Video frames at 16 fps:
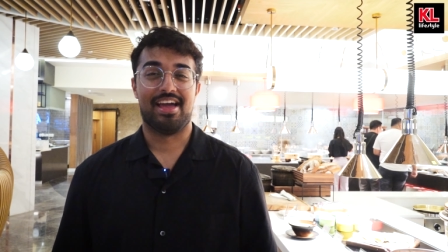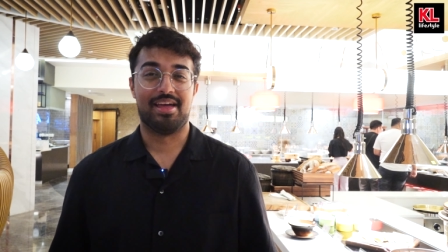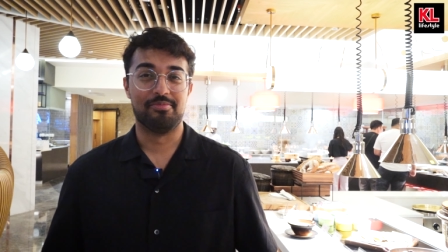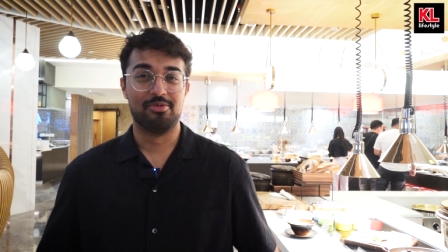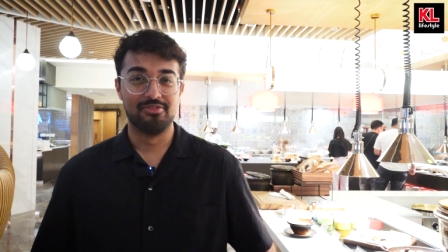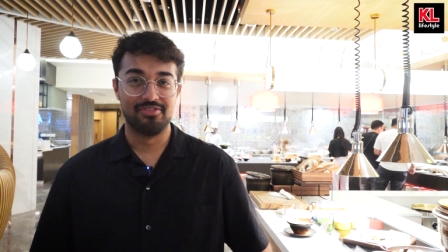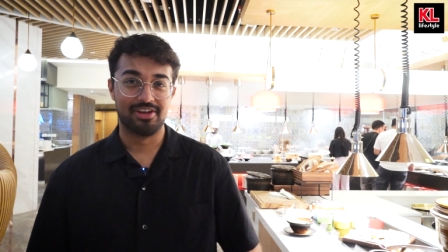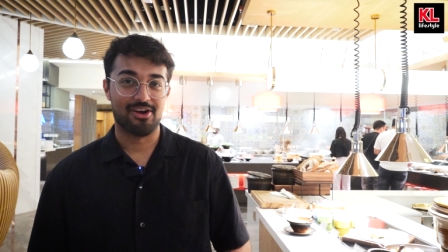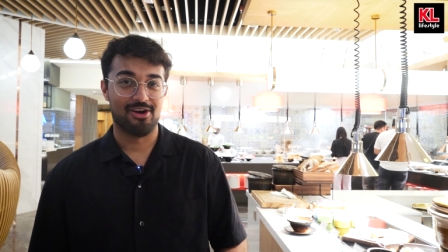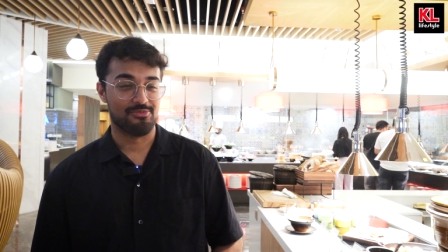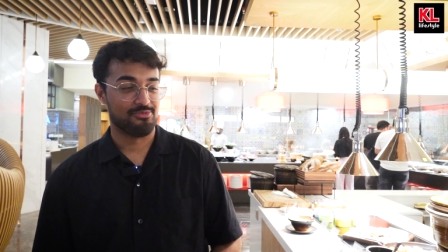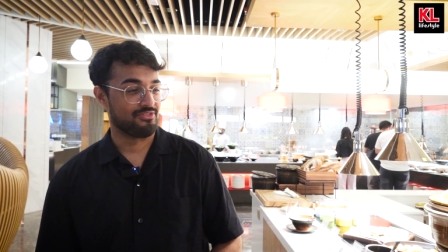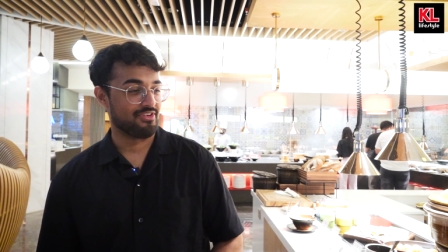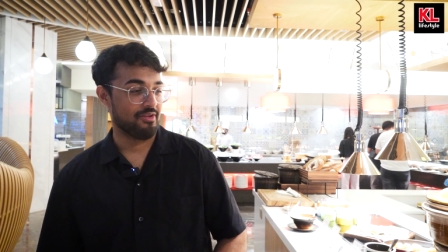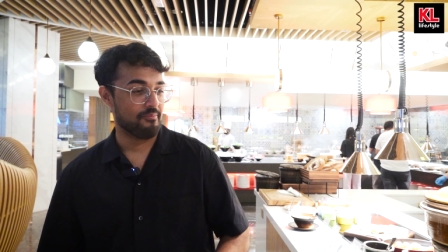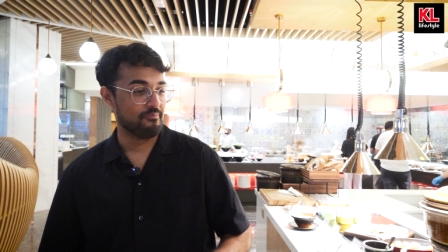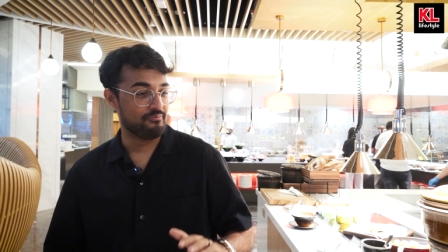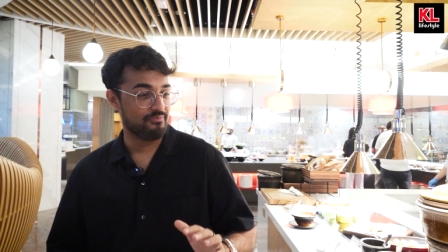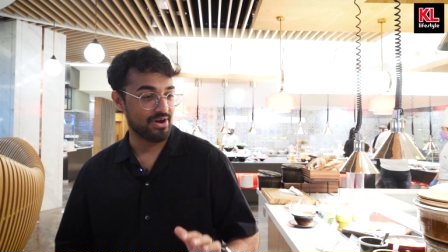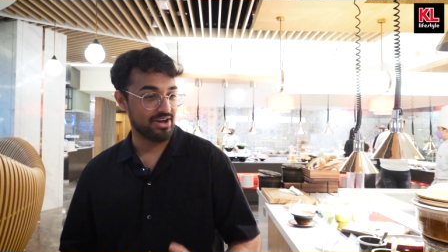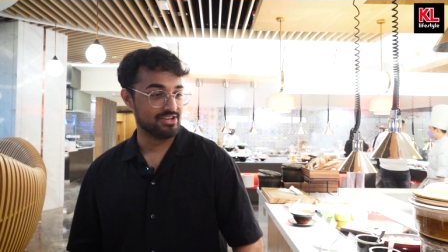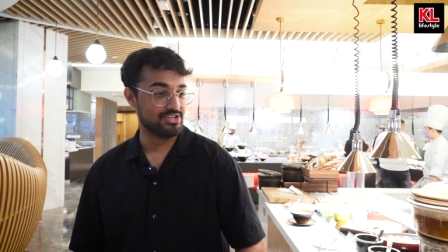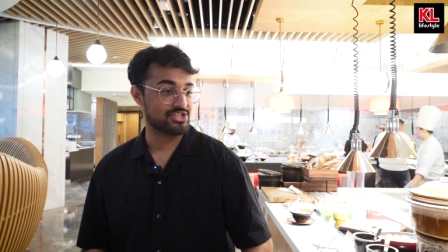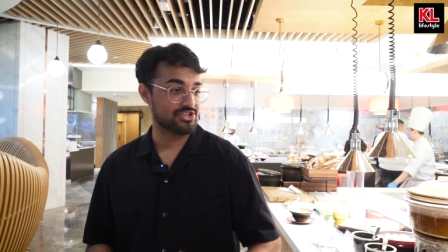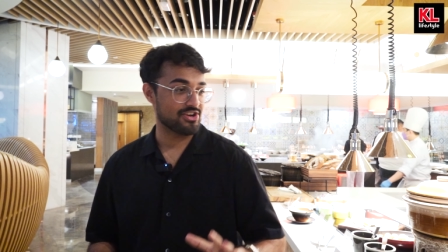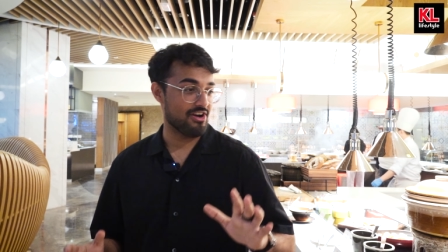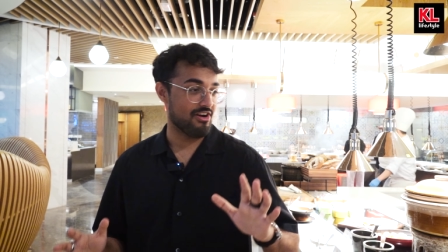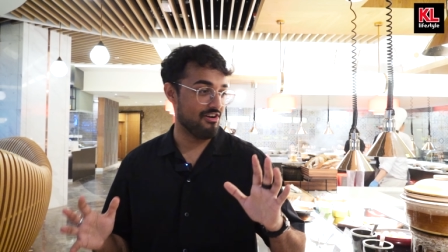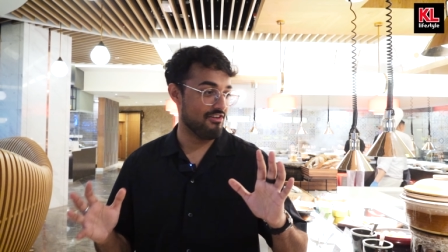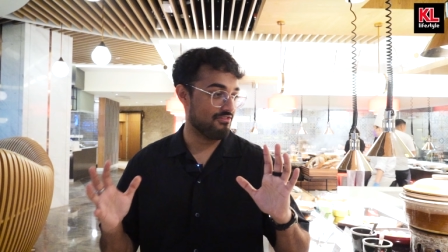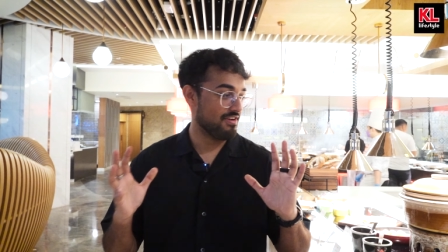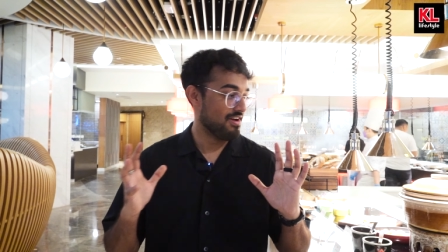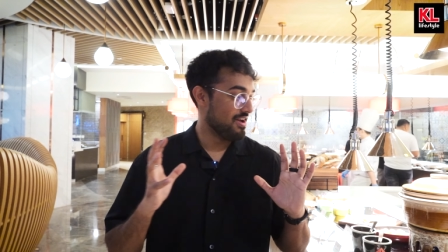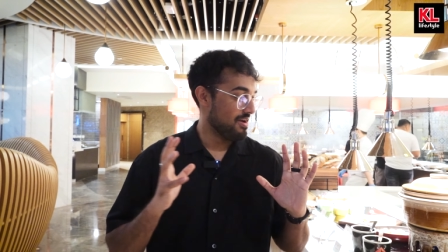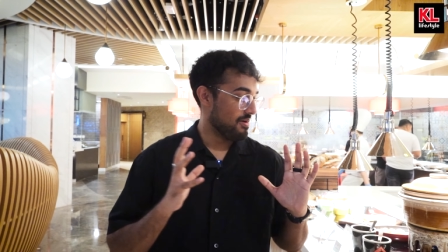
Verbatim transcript: And moving on, we've got a bunch of